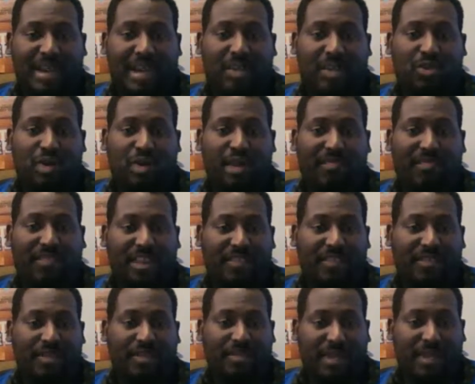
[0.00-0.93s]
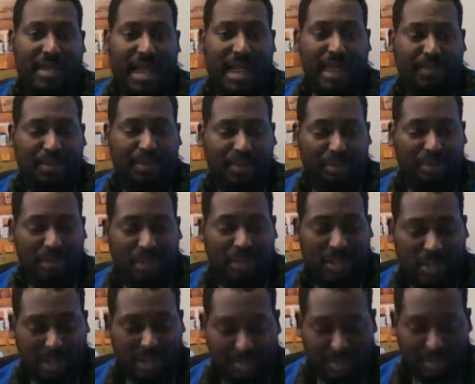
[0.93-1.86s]
that you have given me the
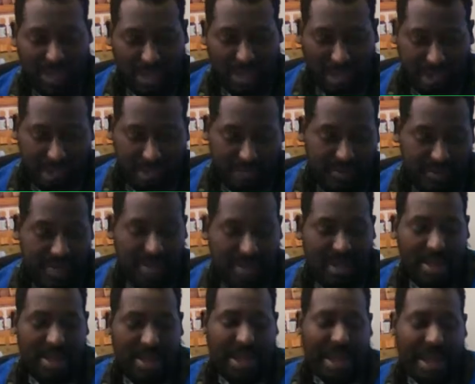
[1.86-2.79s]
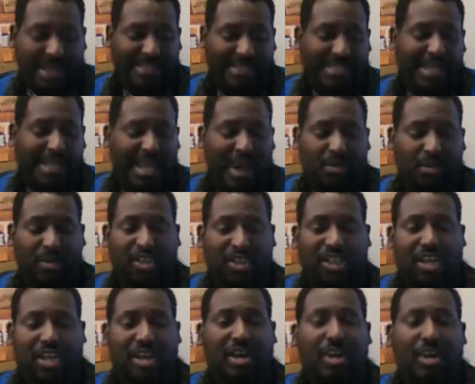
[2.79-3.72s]
opportunity to be here. I said I would
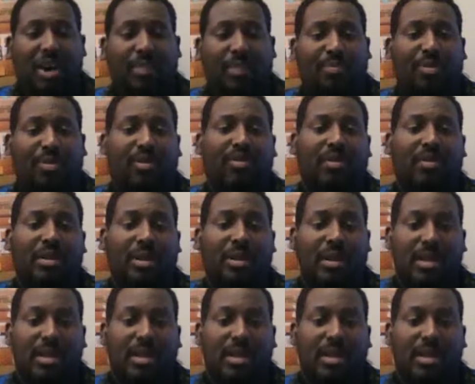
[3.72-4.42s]
share a couple.